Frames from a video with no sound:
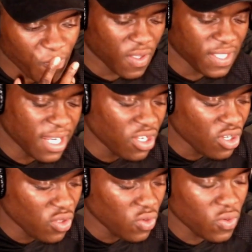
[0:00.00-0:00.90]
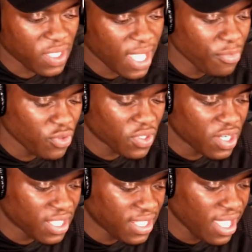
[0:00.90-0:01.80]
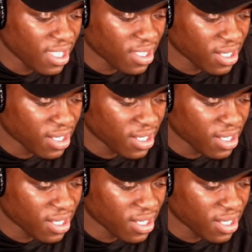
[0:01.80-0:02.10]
Because I don't know who Sammy's going to take.